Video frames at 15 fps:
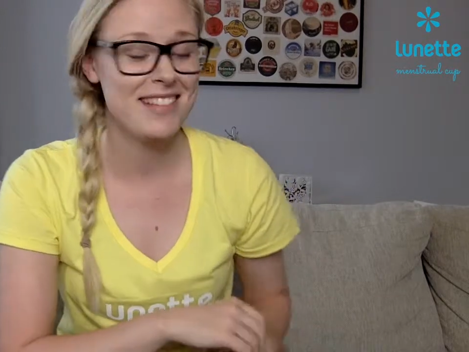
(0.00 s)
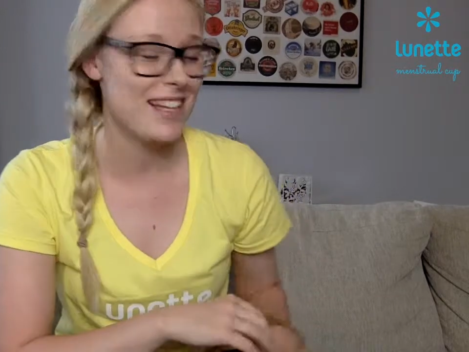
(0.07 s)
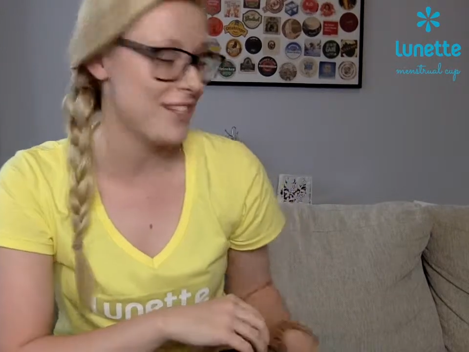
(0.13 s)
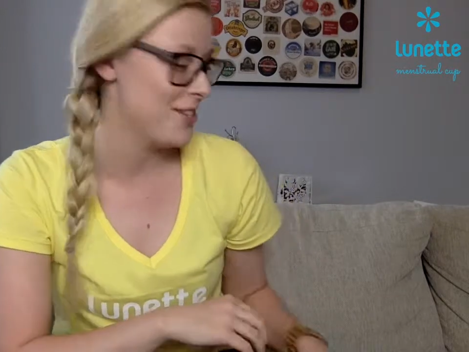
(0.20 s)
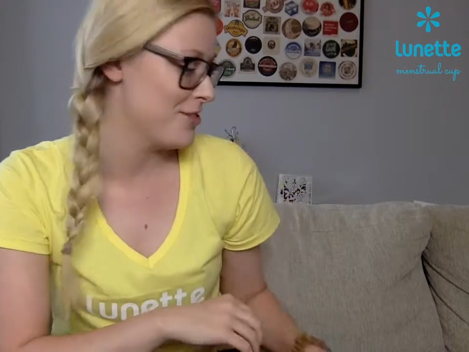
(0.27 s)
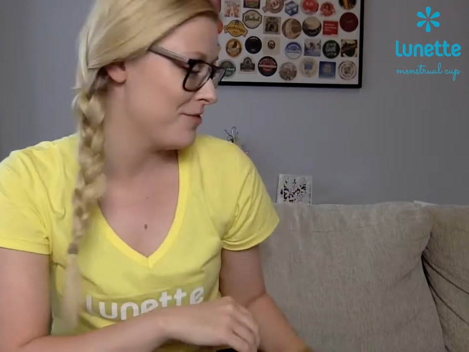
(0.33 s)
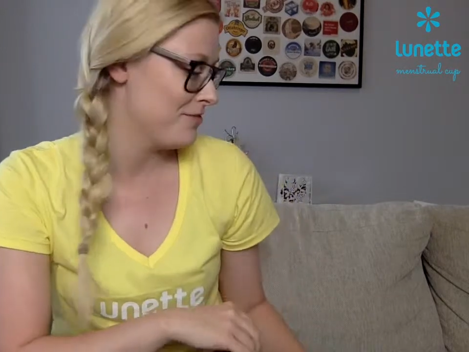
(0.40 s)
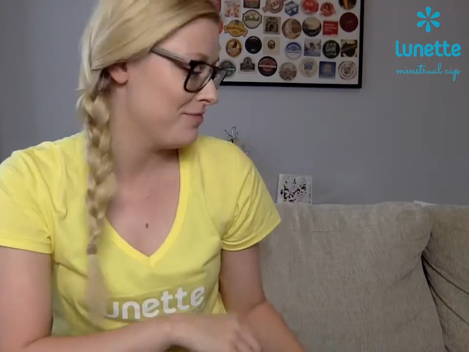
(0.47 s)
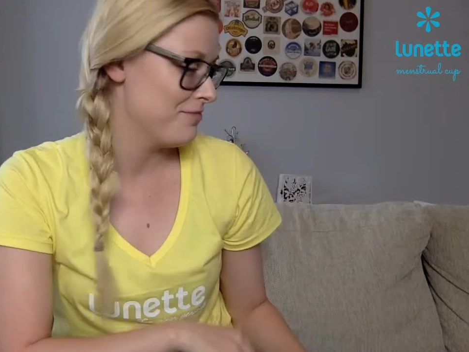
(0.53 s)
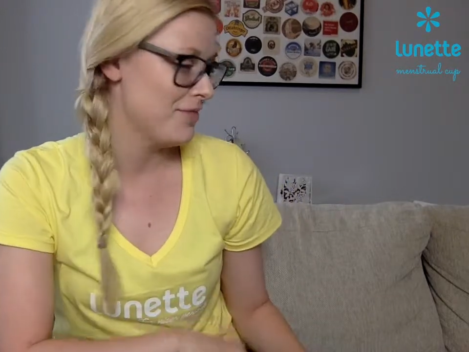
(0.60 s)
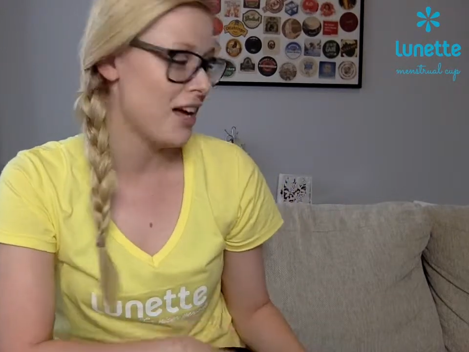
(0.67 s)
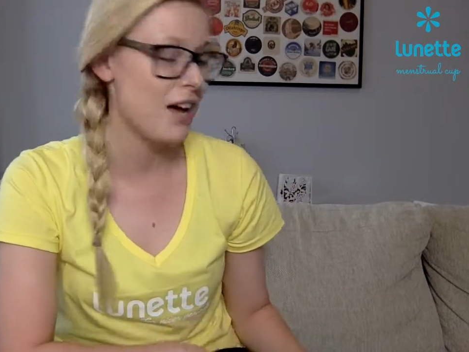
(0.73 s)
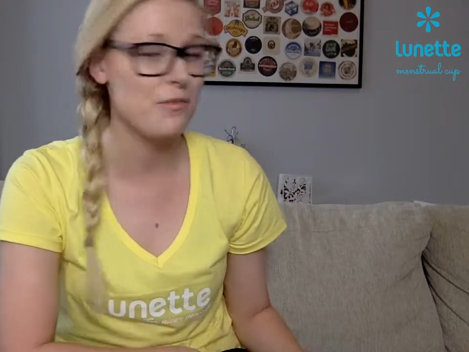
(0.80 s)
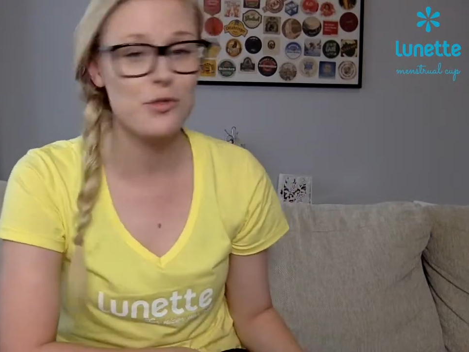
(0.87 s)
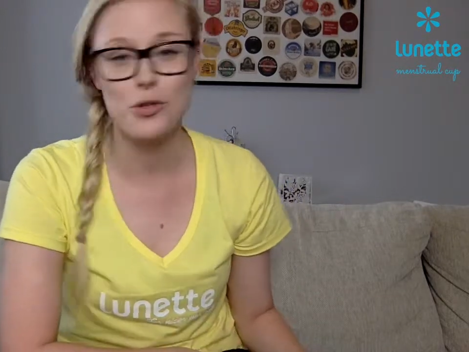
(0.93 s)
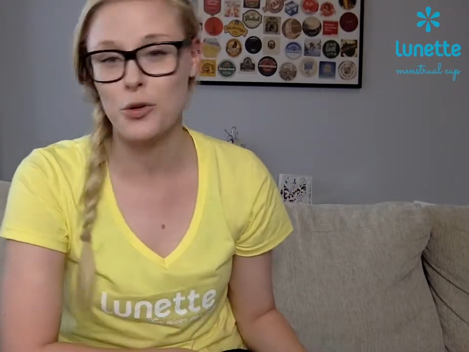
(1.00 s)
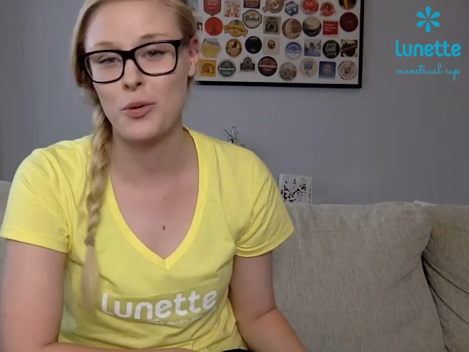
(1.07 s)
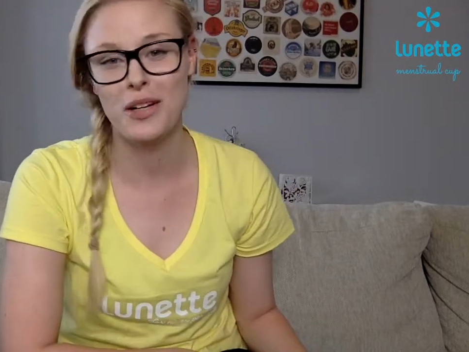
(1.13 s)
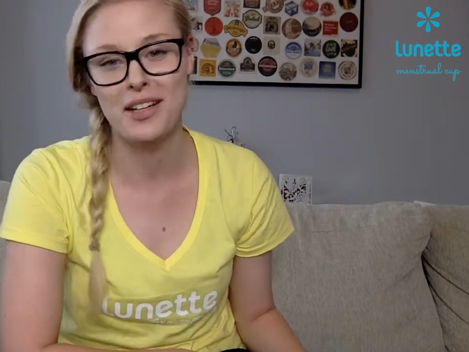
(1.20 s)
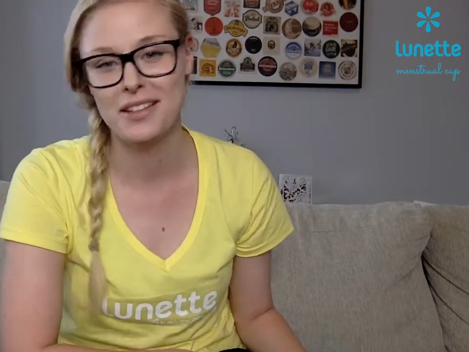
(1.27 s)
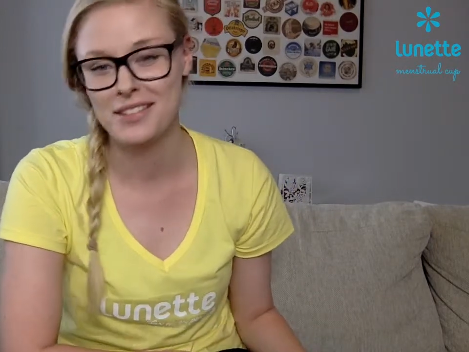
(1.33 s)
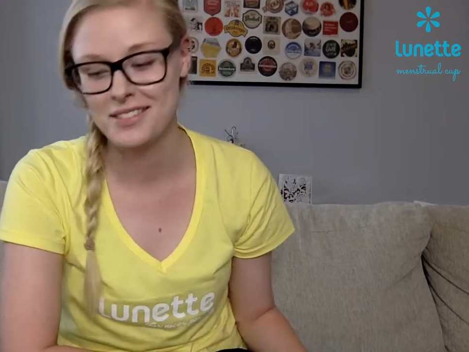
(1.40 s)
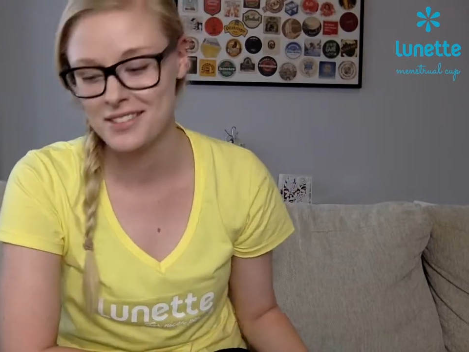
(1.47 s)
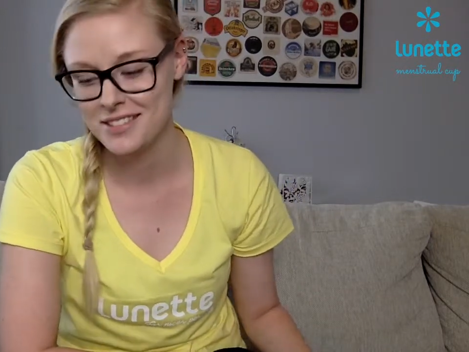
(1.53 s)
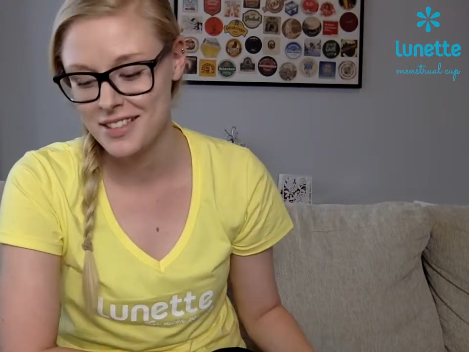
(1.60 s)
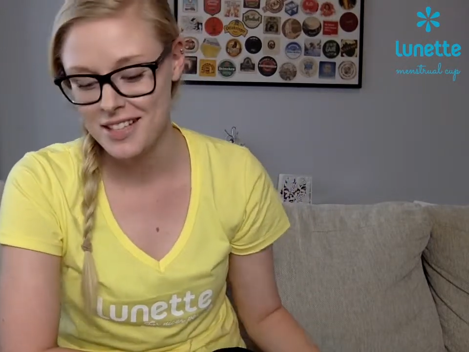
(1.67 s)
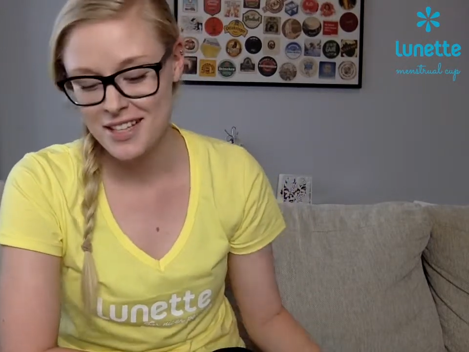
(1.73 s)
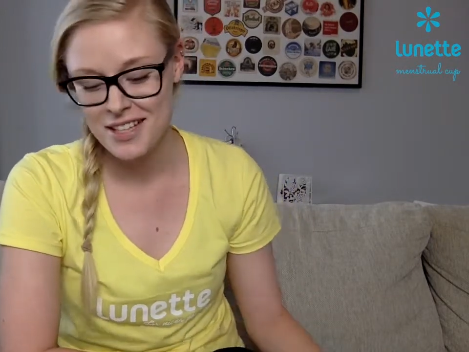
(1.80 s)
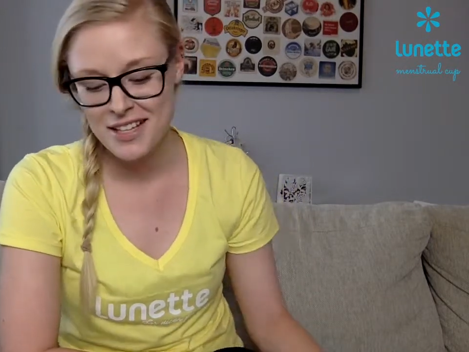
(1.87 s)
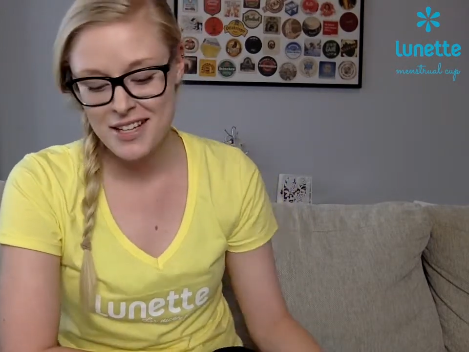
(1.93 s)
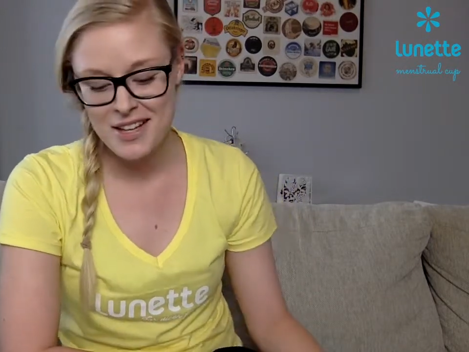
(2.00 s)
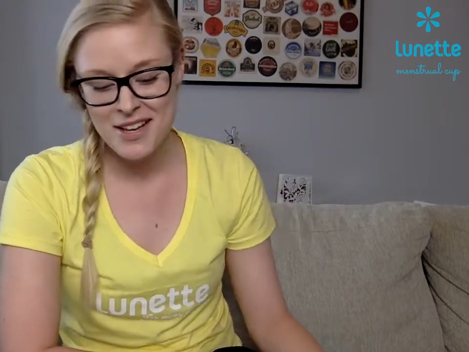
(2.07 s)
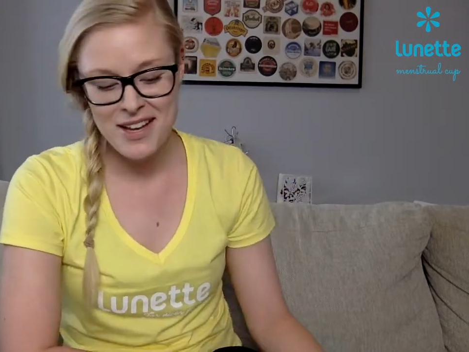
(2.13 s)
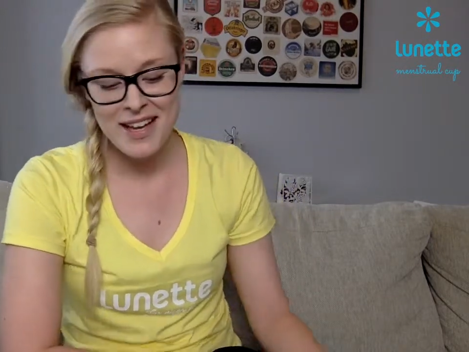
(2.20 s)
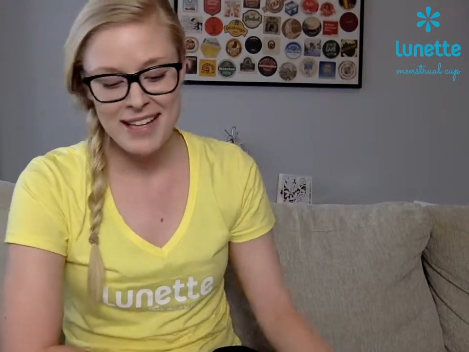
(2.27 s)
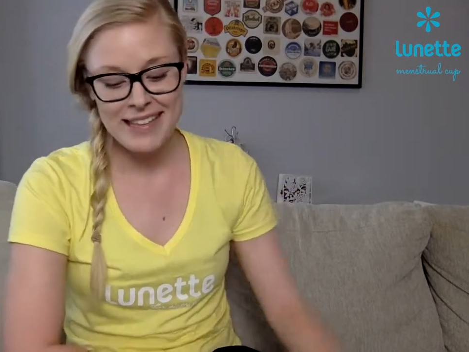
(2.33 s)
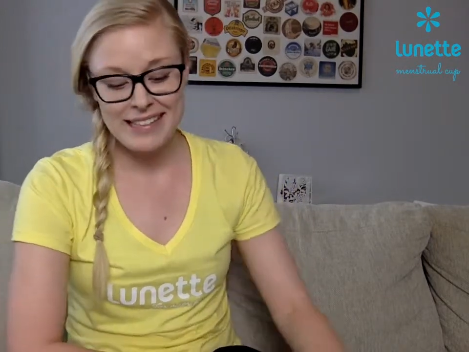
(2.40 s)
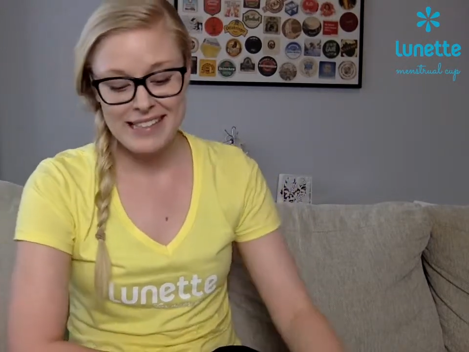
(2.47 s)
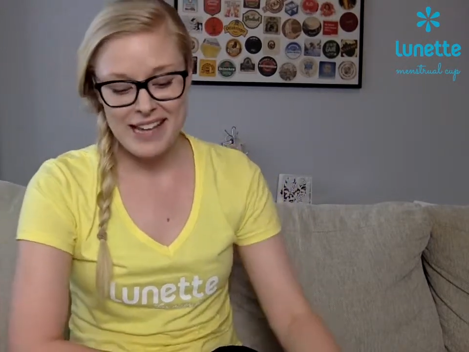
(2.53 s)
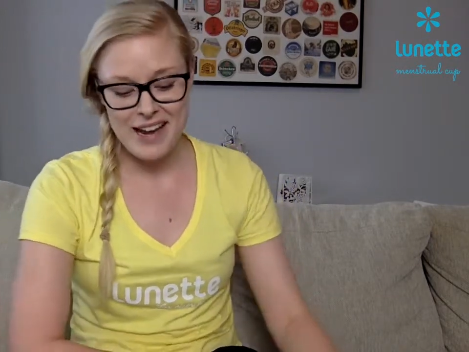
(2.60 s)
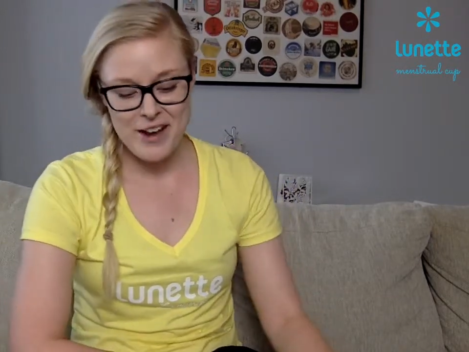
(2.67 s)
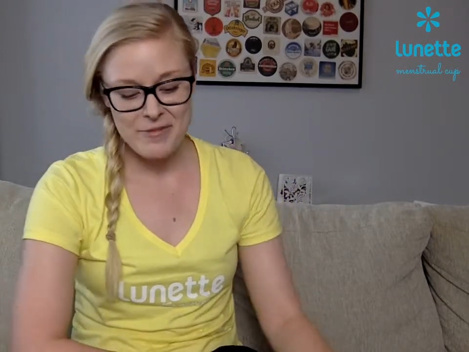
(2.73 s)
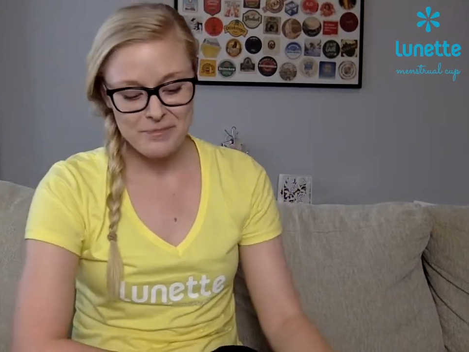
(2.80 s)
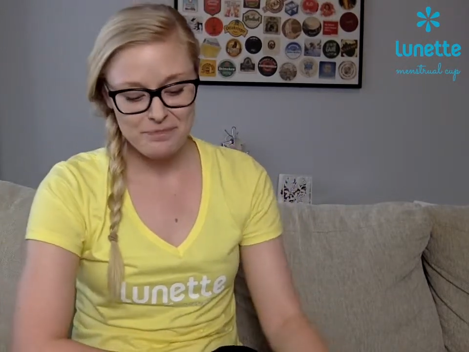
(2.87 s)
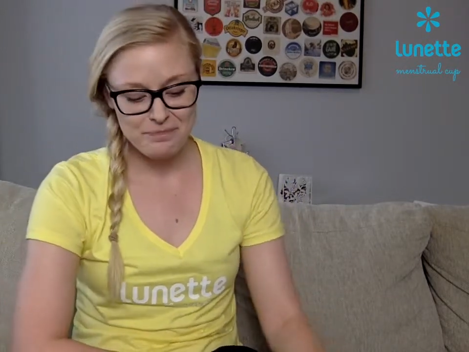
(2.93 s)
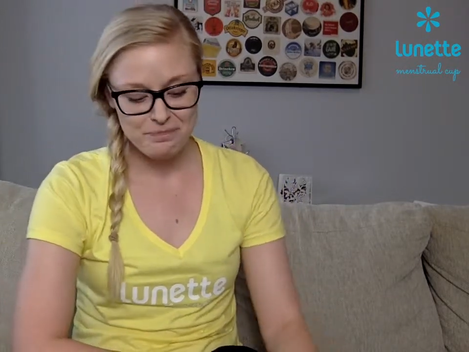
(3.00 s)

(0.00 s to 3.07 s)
That's I'm sorry. yeah.